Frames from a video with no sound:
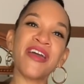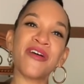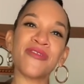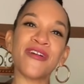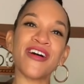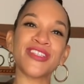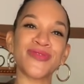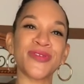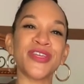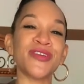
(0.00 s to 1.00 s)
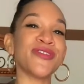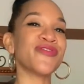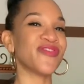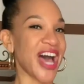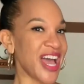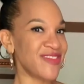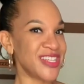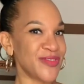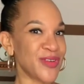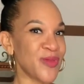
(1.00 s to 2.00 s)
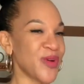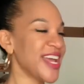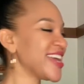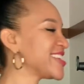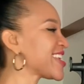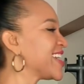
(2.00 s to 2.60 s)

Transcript: overalls for you five different ways